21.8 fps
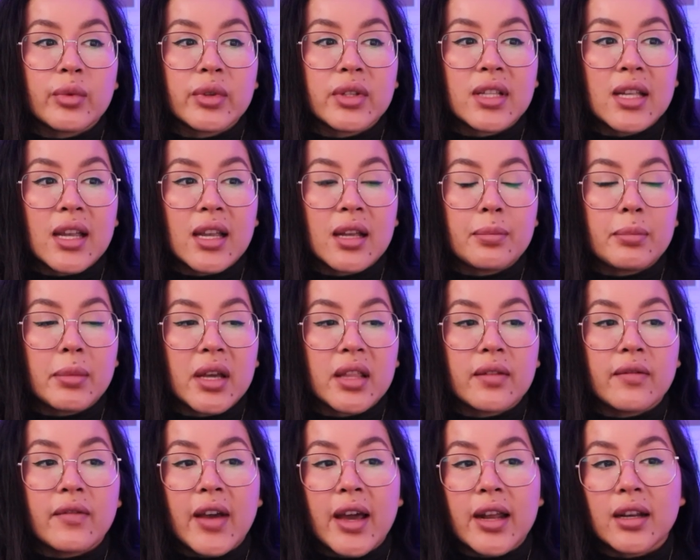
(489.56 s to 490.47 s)
was taken by
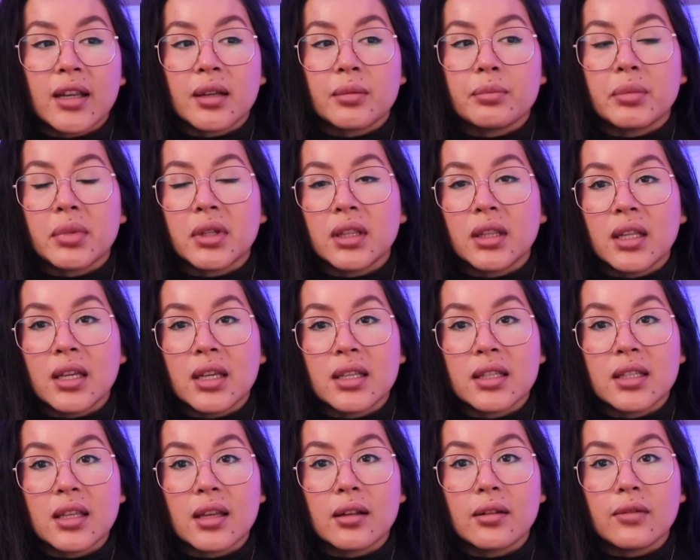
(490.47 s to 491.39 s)
the Vatican
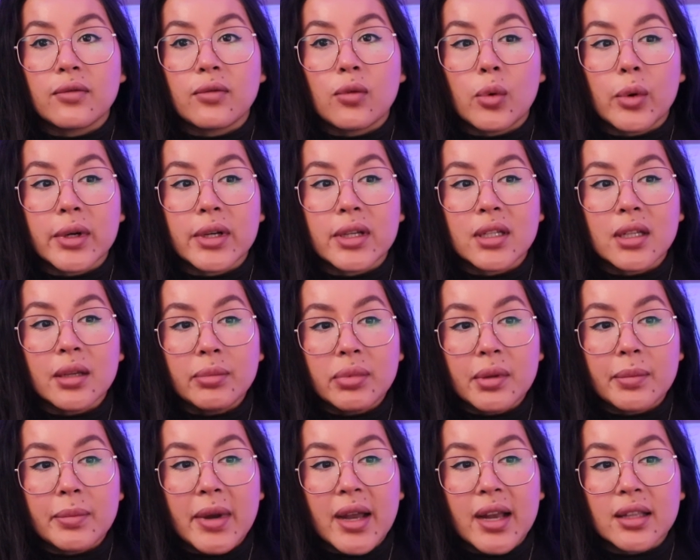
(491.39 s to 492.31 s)
police and foreign
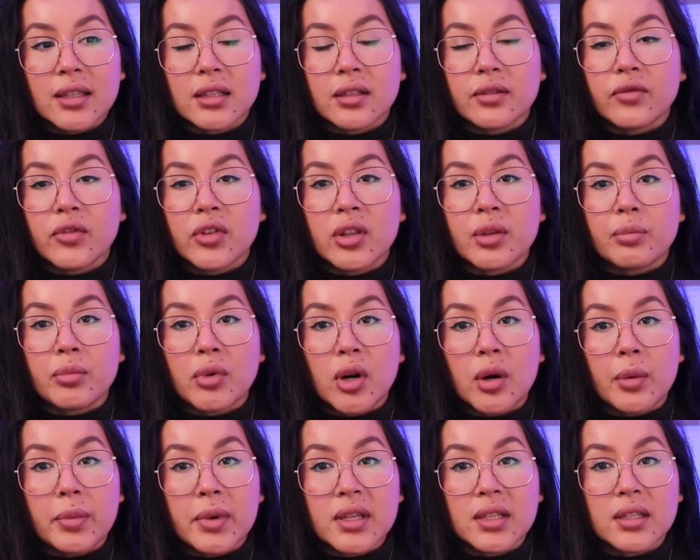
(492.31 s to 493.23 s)
diplomats for the
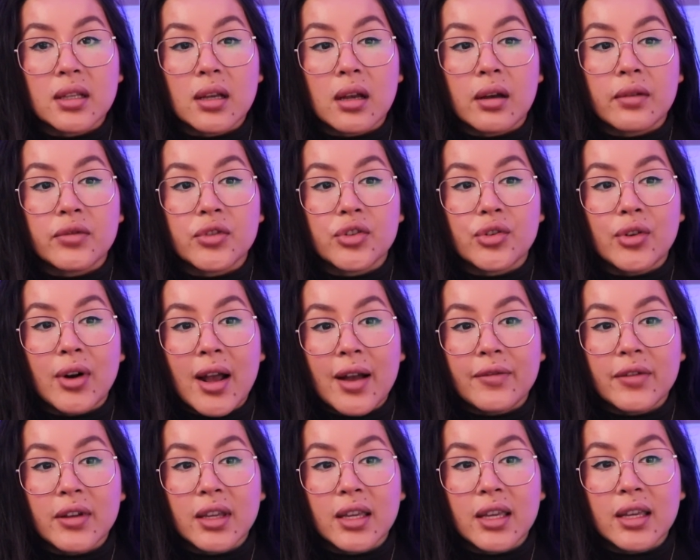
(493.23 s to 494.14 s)
purpose of
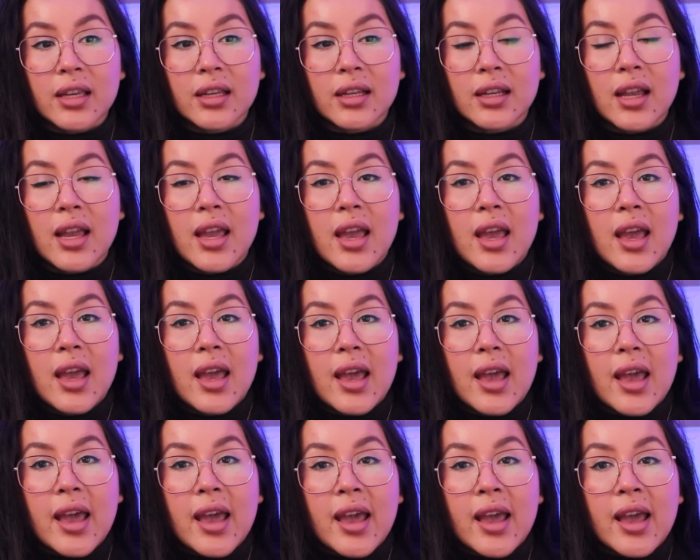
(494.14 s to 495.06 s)
trafficking
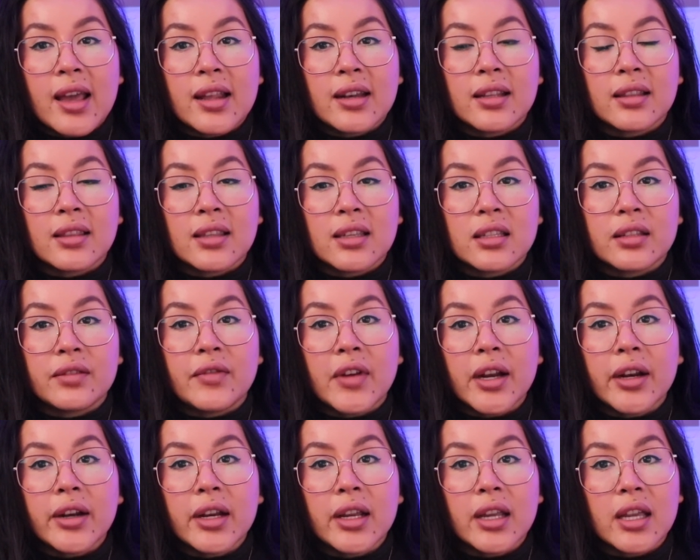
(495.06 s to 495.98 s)
and these
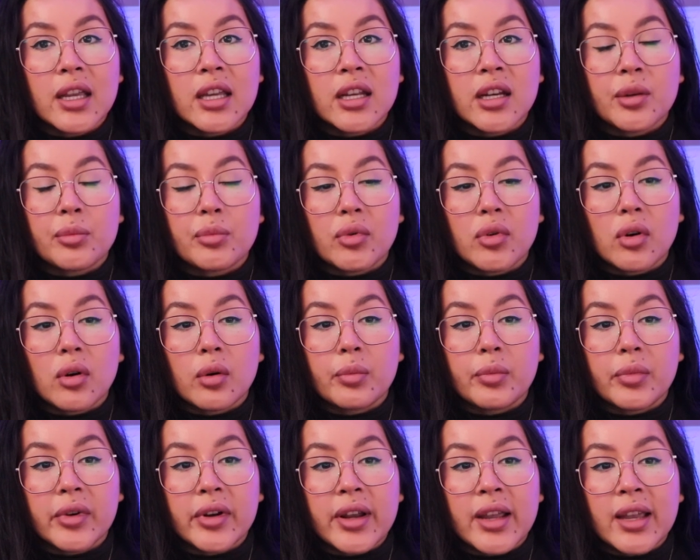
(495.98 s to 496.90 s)
very
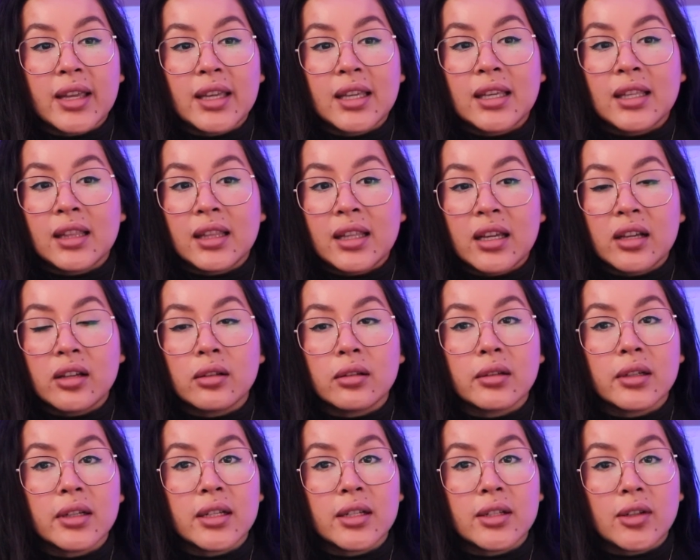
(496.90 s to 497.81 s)
inappropriate
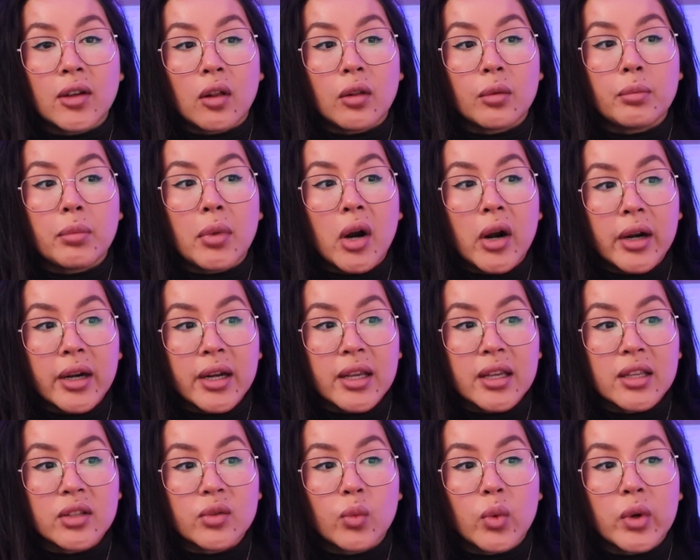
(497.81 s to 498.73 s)
illegal adult
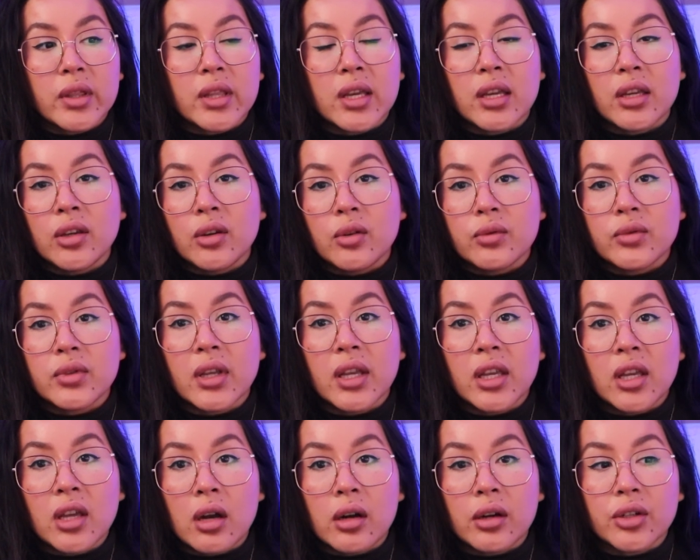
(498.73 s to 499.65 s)
parties where they use
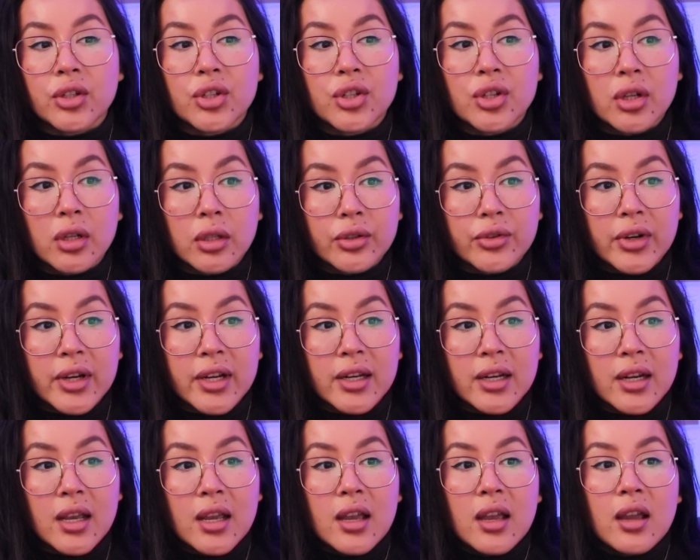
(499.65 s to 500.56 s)
young
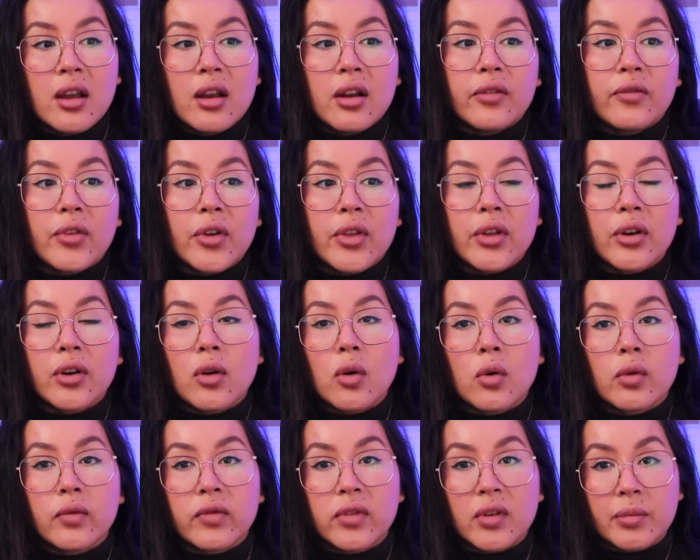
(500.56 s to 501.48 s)
children for
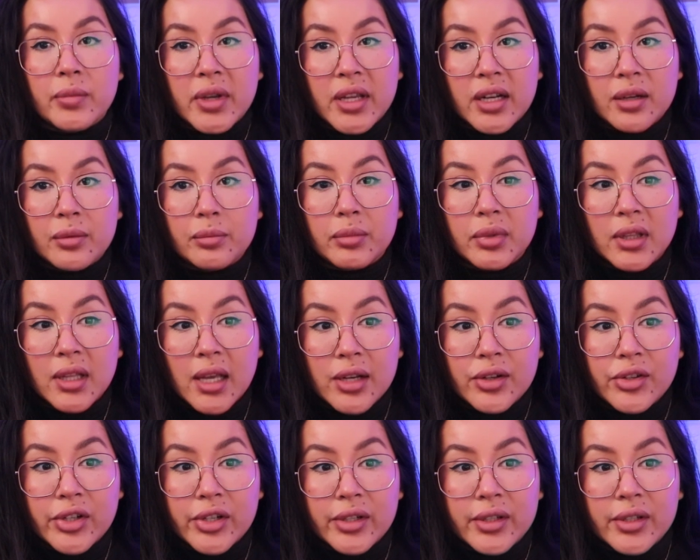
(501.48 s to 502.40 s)
their own forbidden
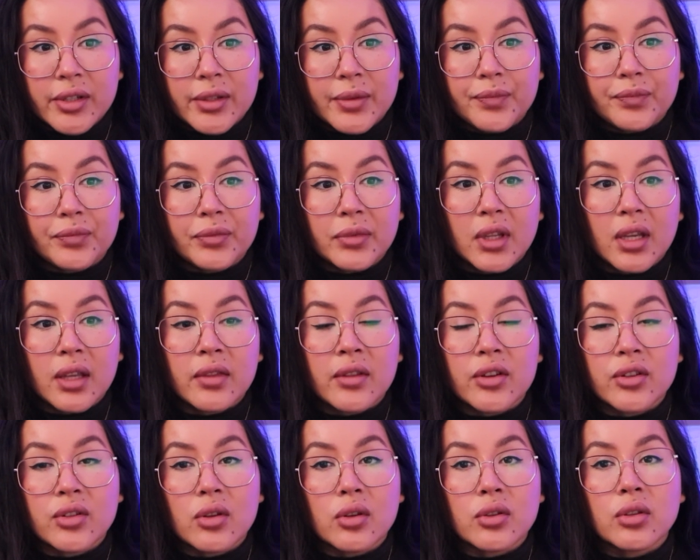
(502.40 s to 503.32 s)
pleasures.
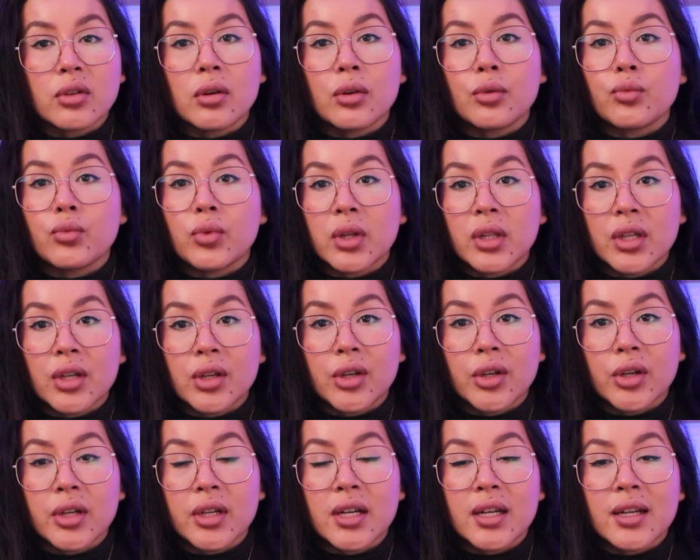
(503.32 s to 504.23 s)
There's also a really
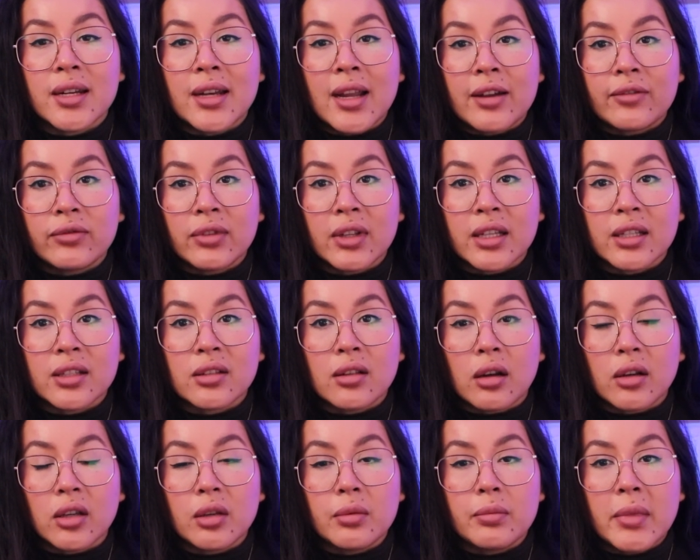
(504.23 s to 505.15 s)
good Netflix
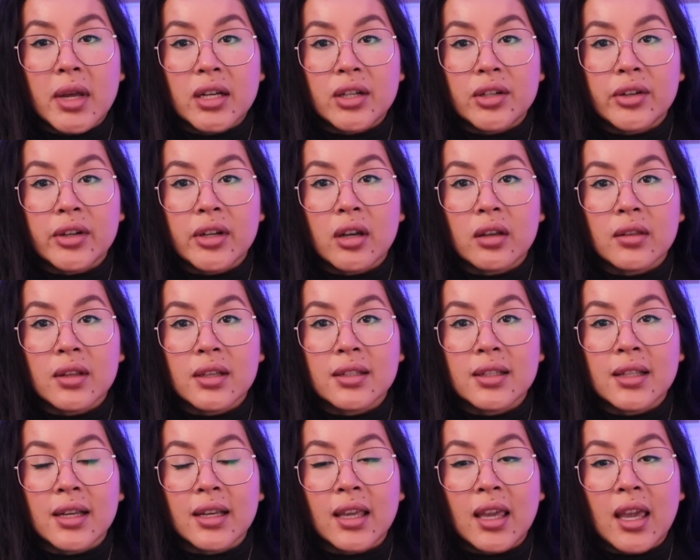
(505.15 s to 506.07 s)
documentary on
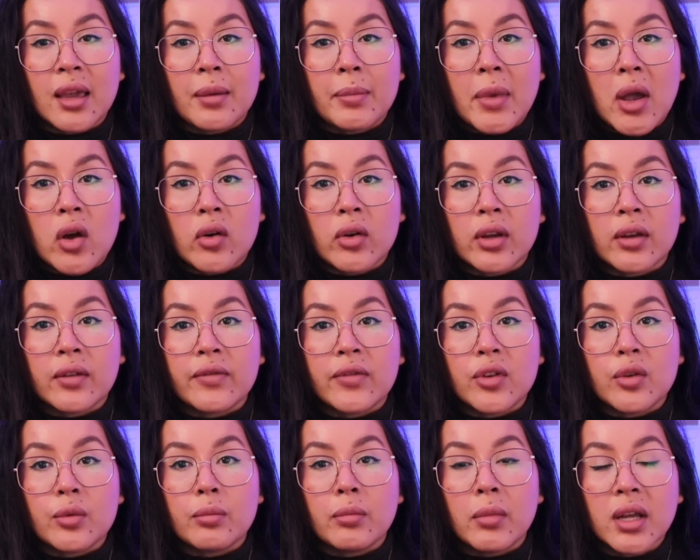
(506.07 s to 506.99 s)
this that came out a
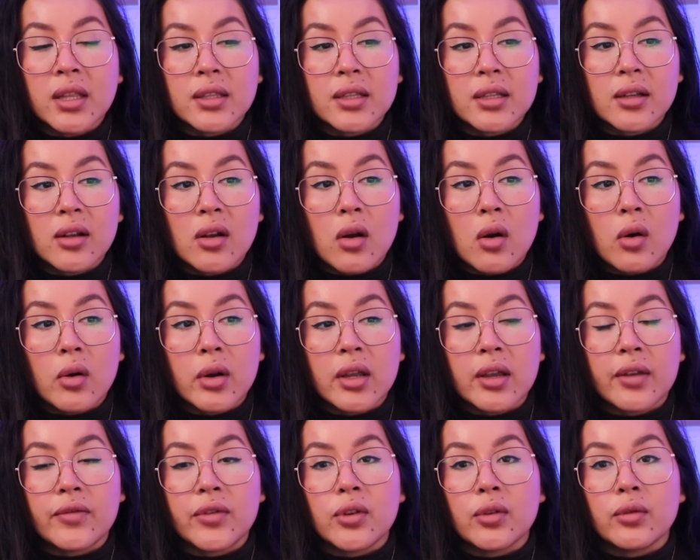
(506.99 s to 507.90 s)
few months ago.
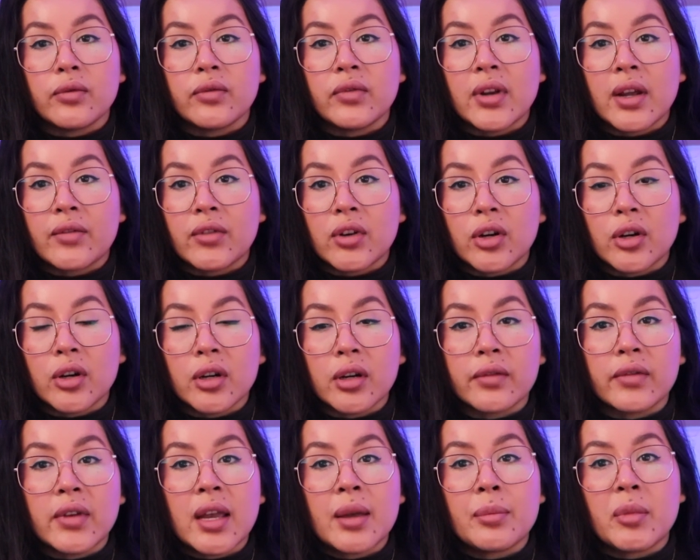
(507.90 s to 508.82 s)
If you've never
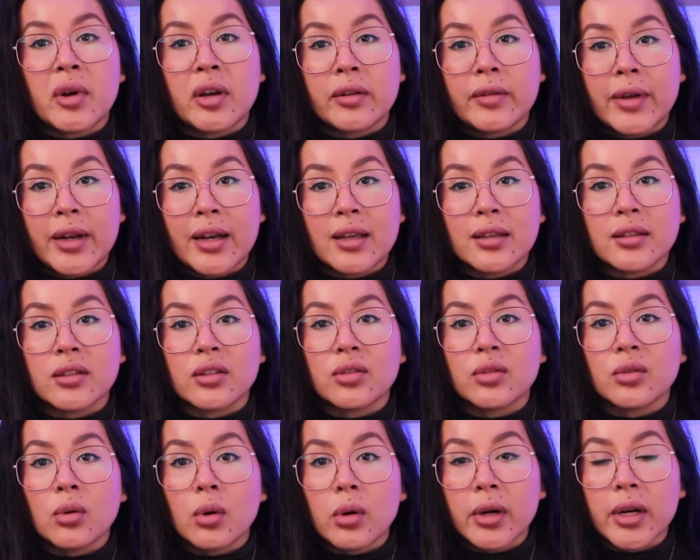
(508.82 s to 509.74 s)
heard of Emanuela's
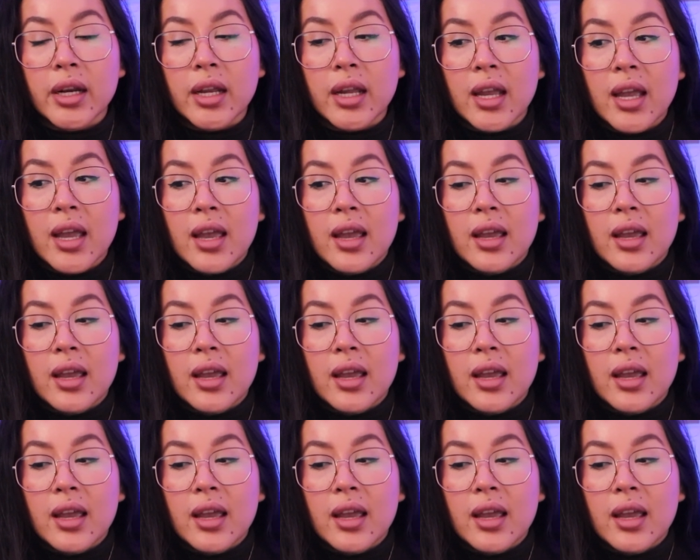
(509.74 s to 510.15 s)
story,